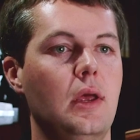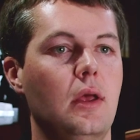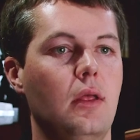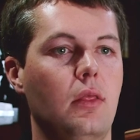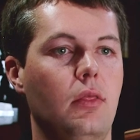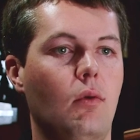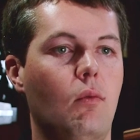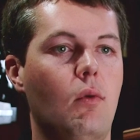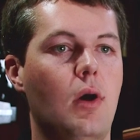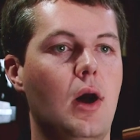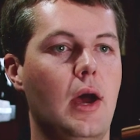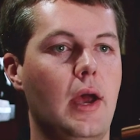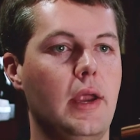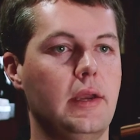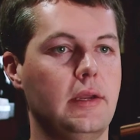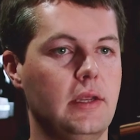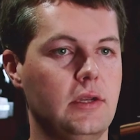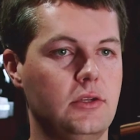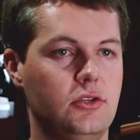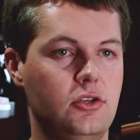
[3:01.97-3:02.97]
the
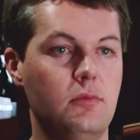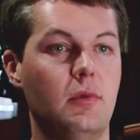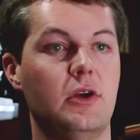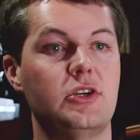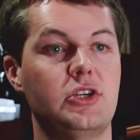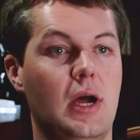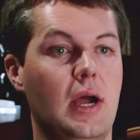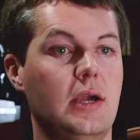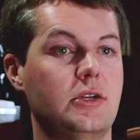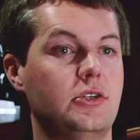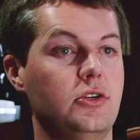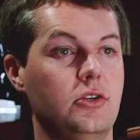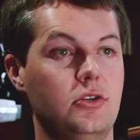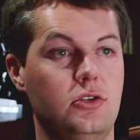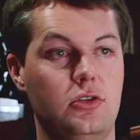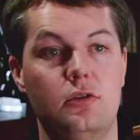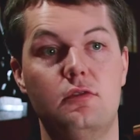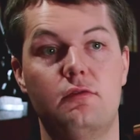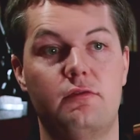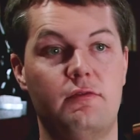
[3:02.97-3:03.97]
wine, get too much oxygen
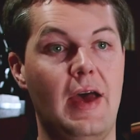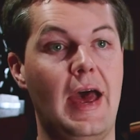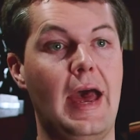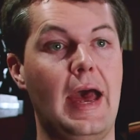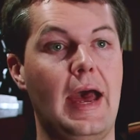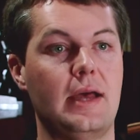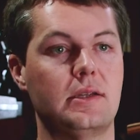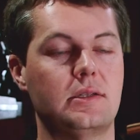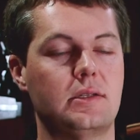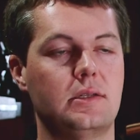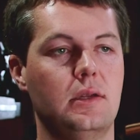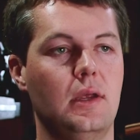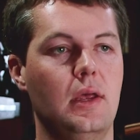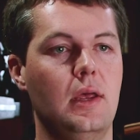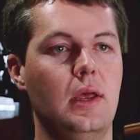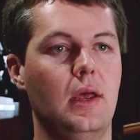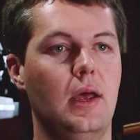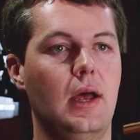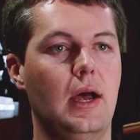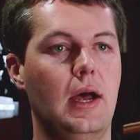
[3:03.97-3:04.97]
too fast,
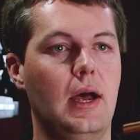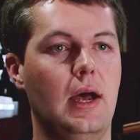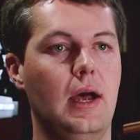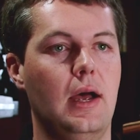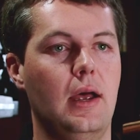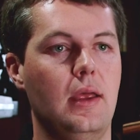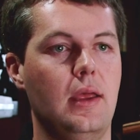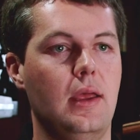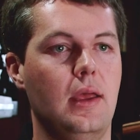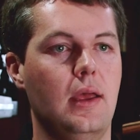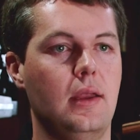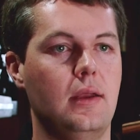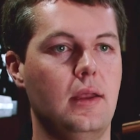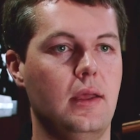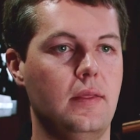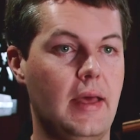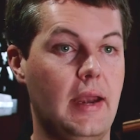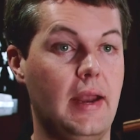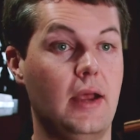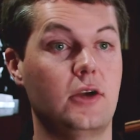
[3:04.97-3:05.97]

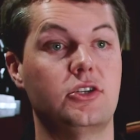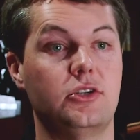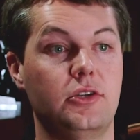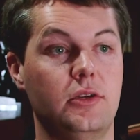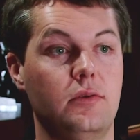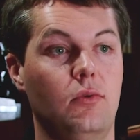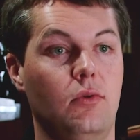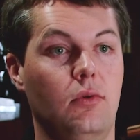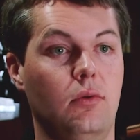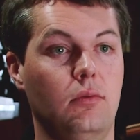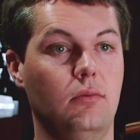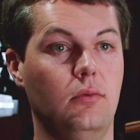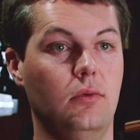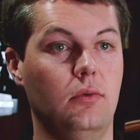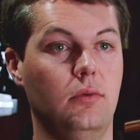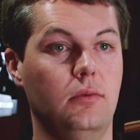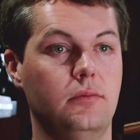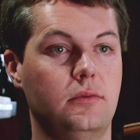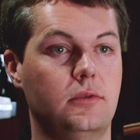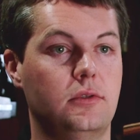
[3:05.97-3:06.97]
and that actually
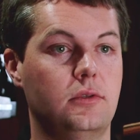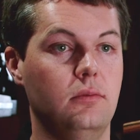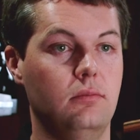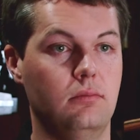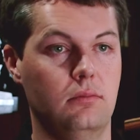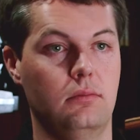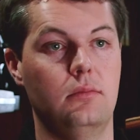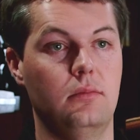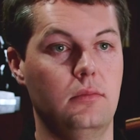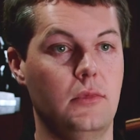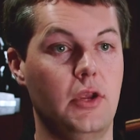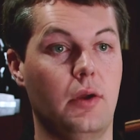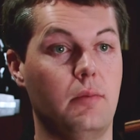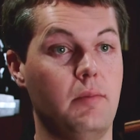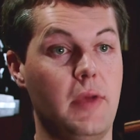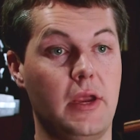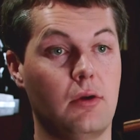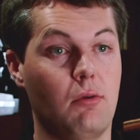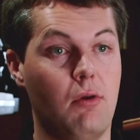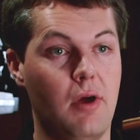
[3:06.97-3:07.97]
will
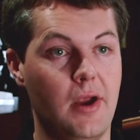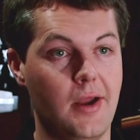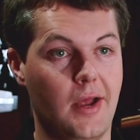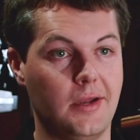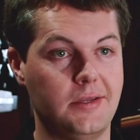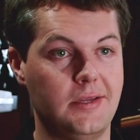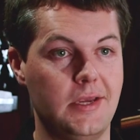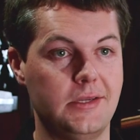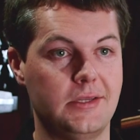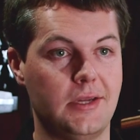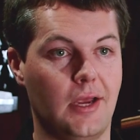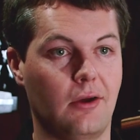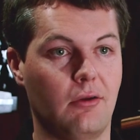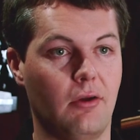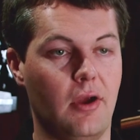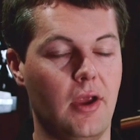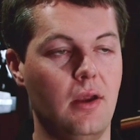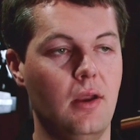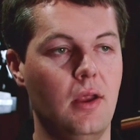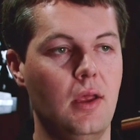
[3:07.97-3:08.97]
make your wine not taste that
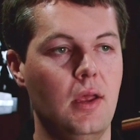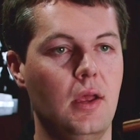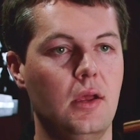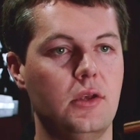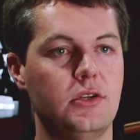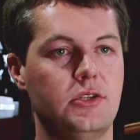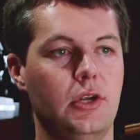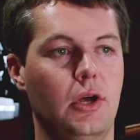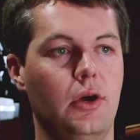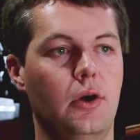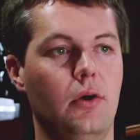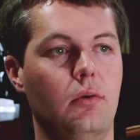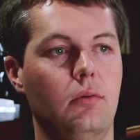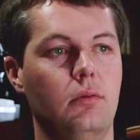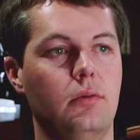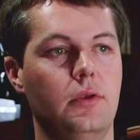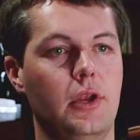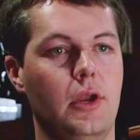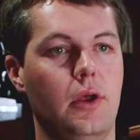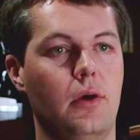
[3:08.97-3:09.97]
great.
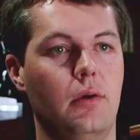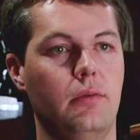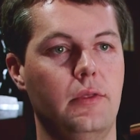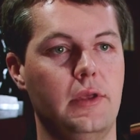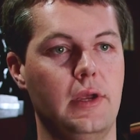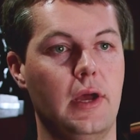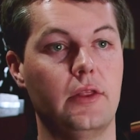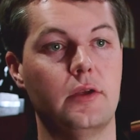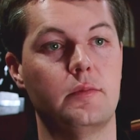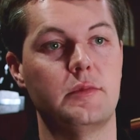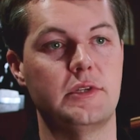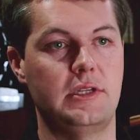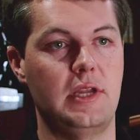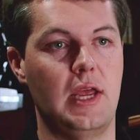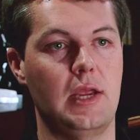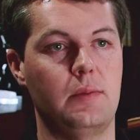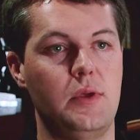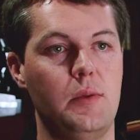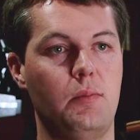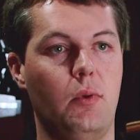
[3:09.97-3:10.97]
So, the other
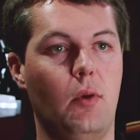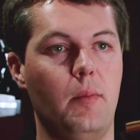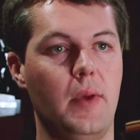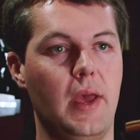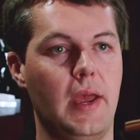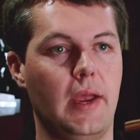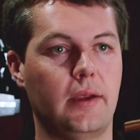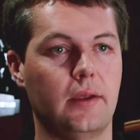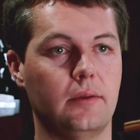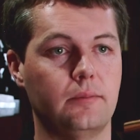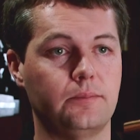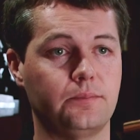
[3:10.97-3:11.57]
mistake people make